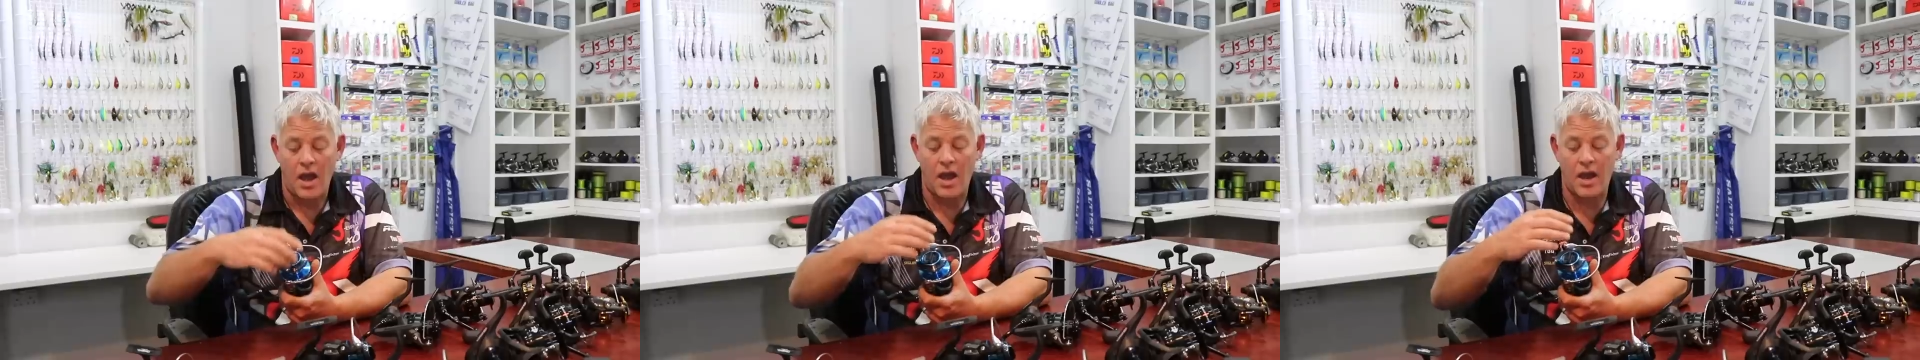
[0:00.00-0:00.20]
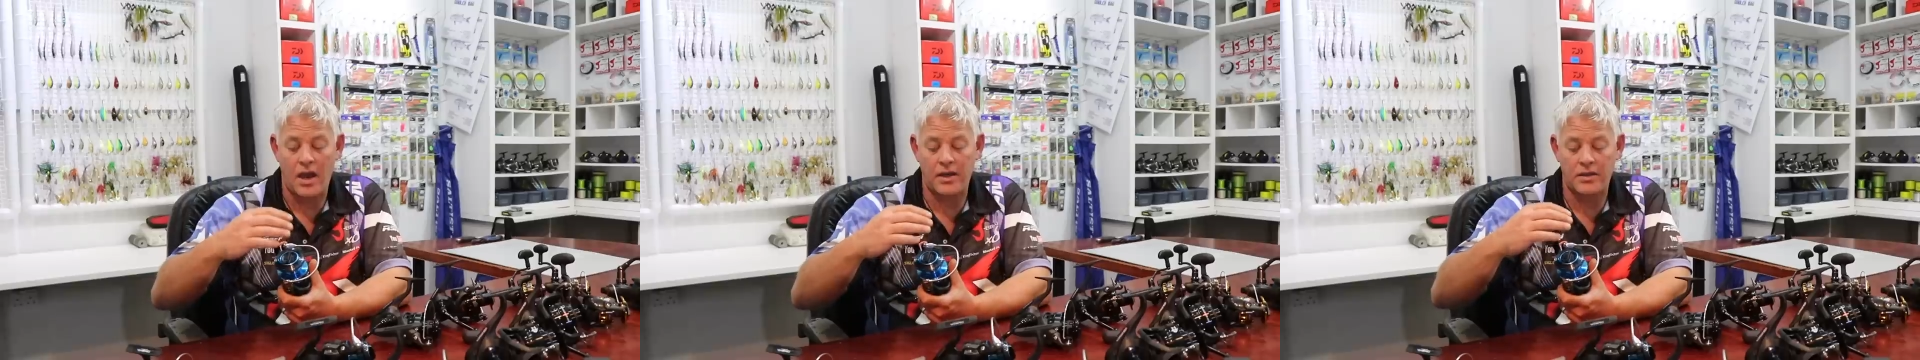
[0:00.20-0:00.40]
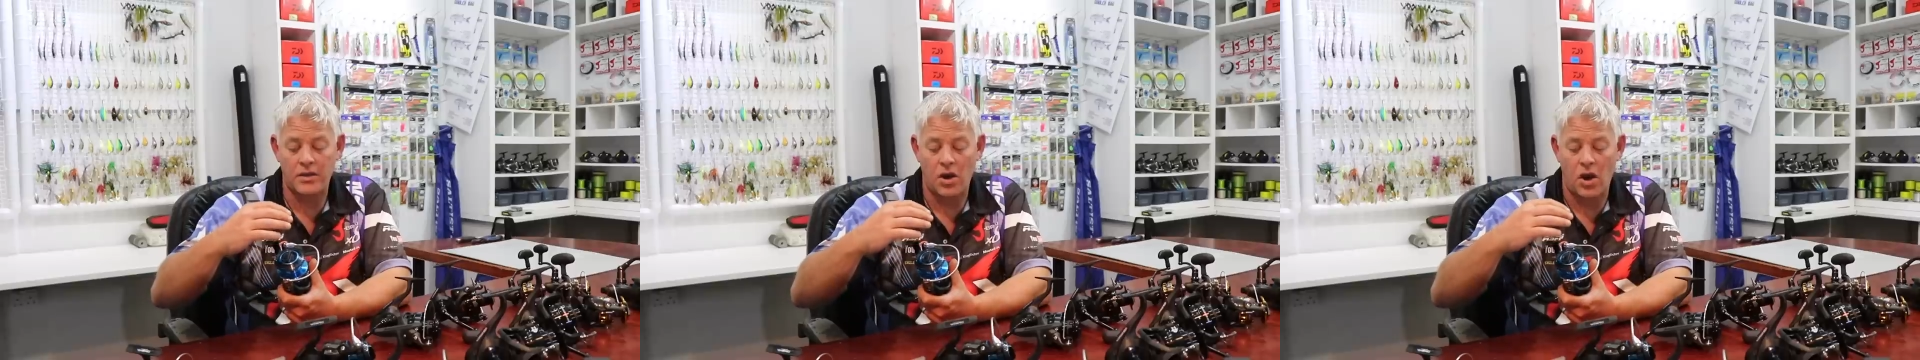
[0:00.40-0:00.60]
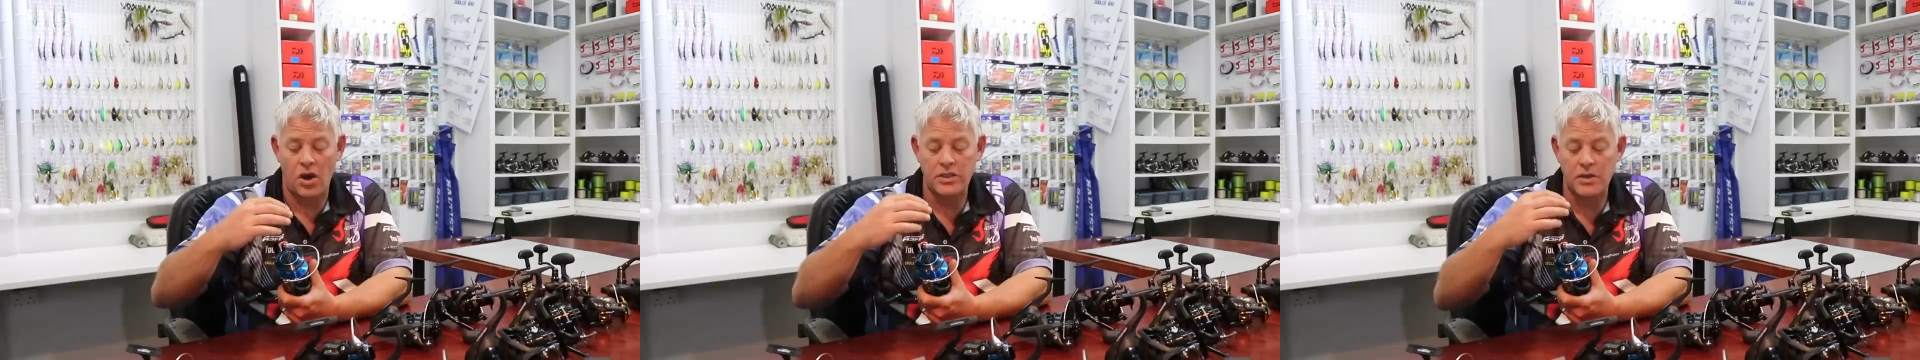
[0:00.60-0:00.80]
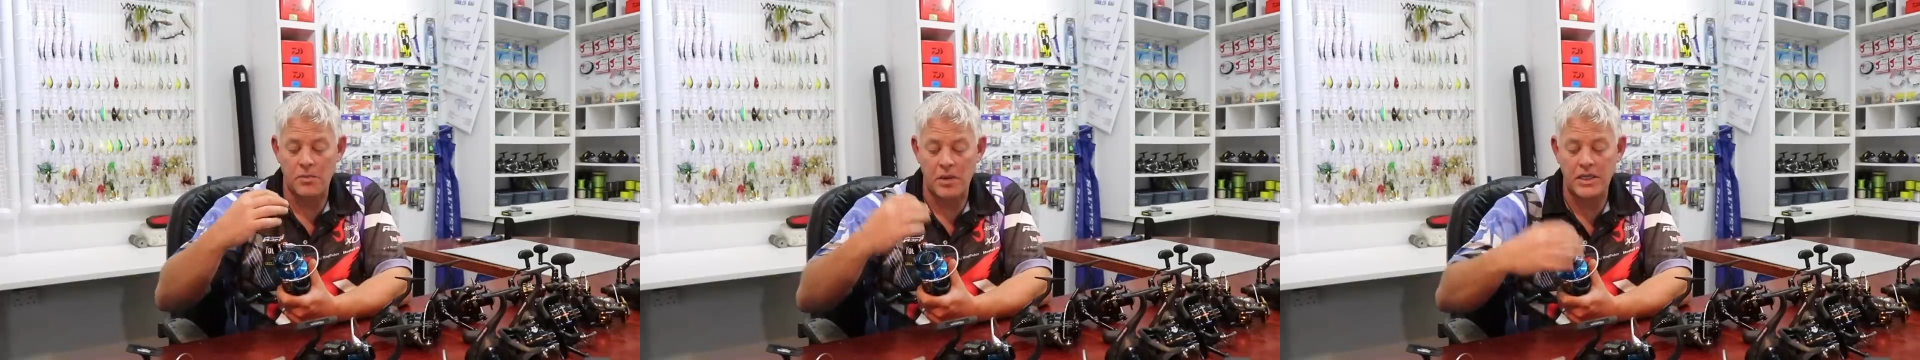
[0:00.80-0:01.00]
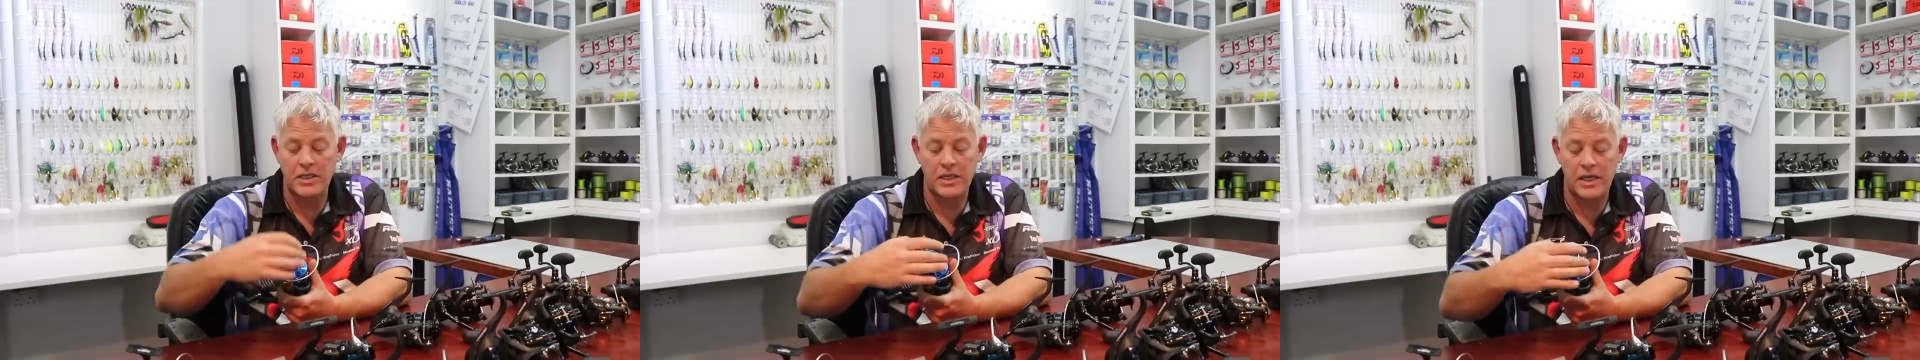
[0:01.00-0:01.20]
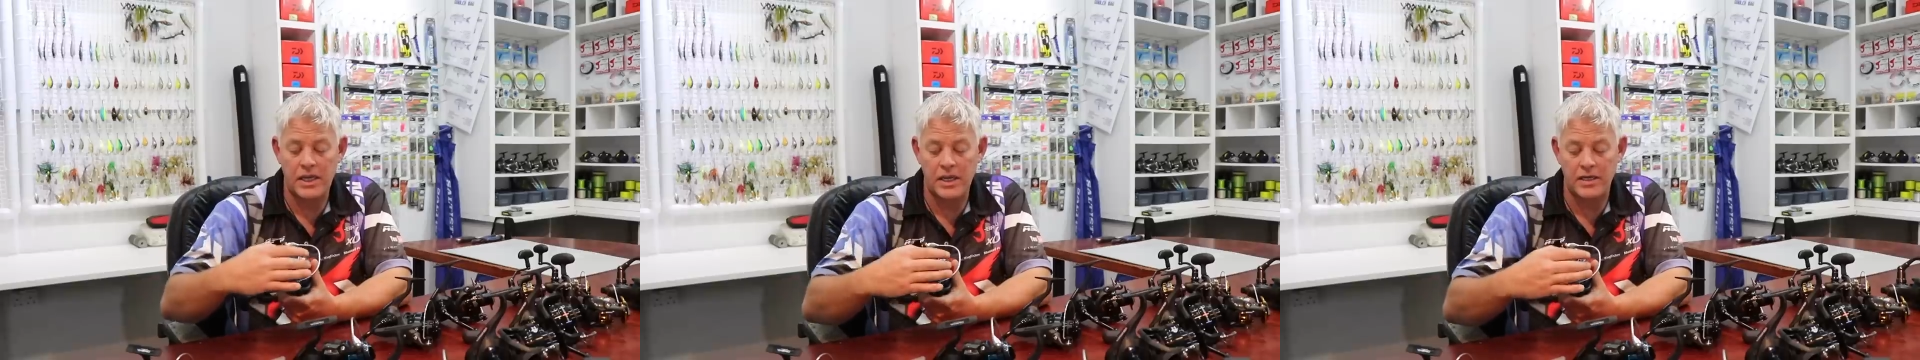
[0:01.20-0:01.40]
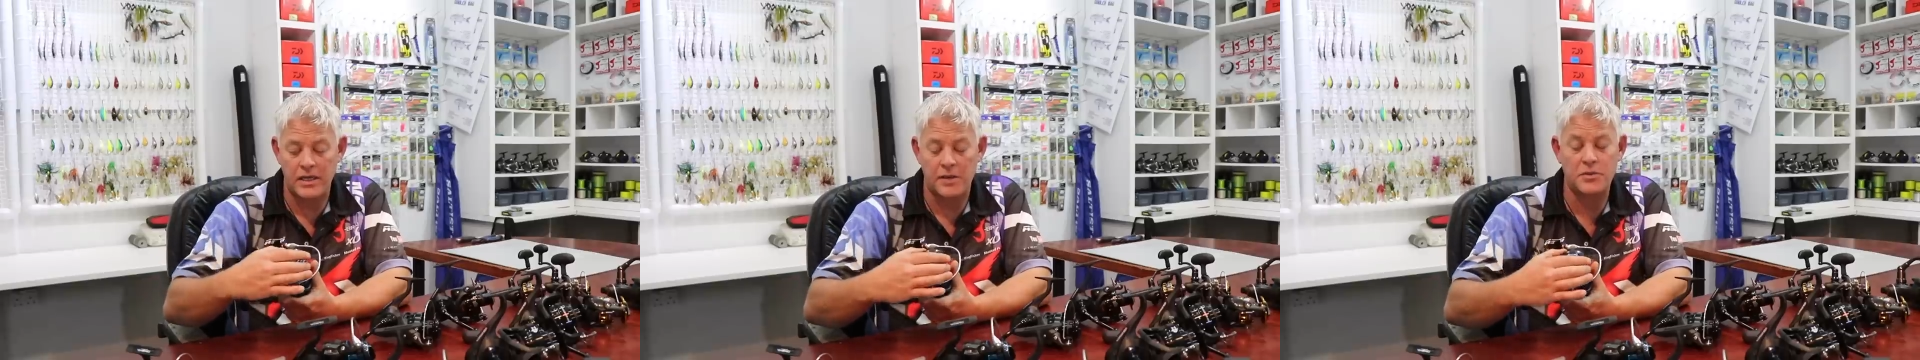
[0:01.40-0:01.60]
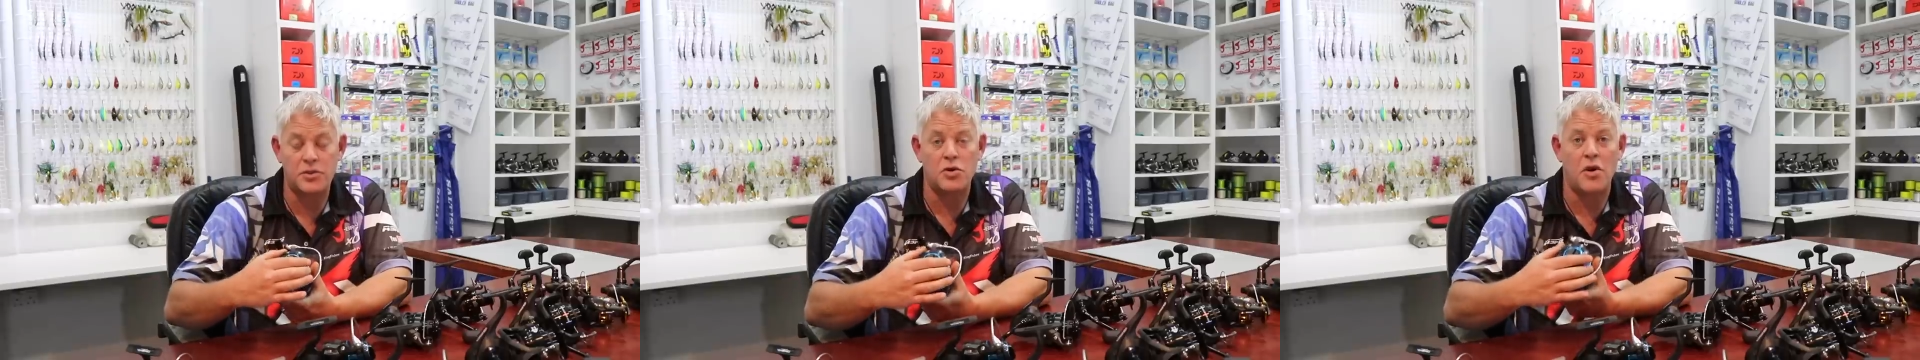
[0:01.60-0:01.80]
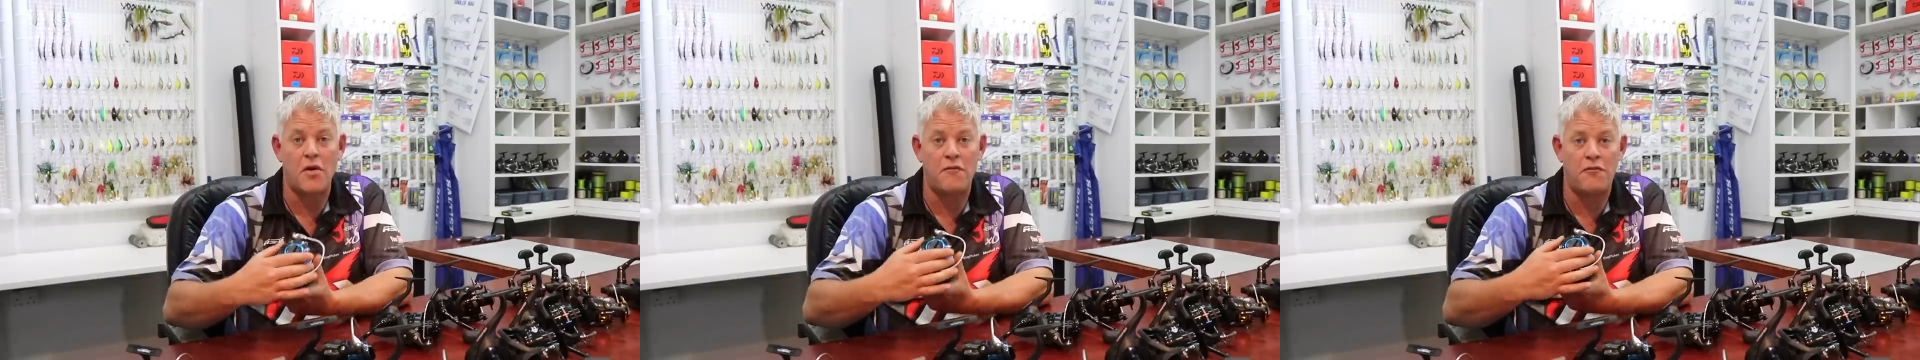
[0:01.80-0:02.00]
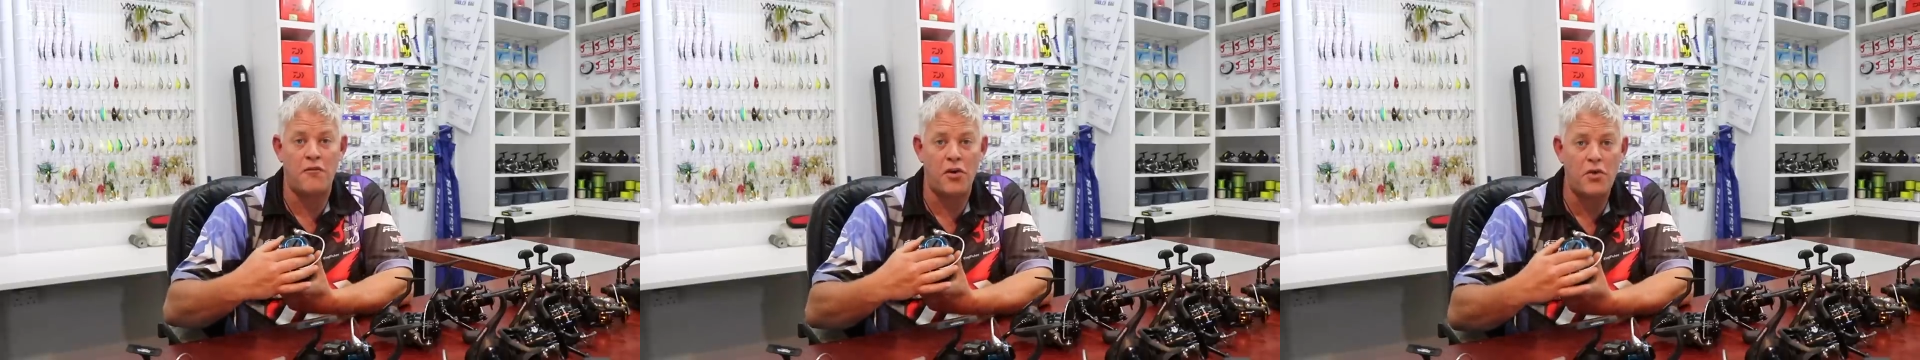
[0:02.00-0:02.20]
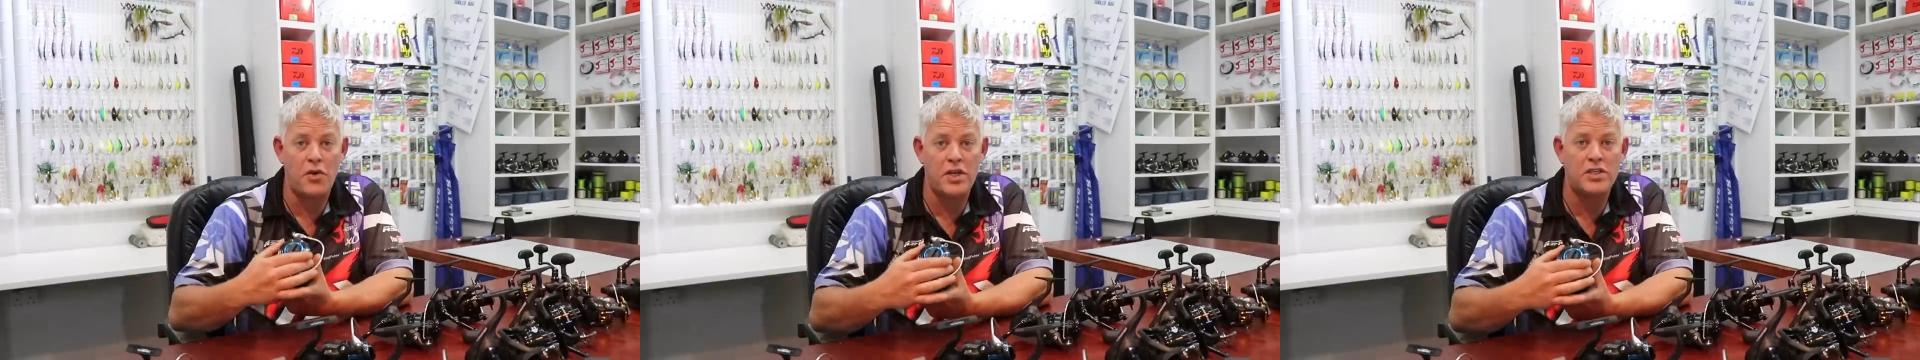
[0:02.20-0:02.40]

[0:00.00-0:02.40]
and automatically adapts to a very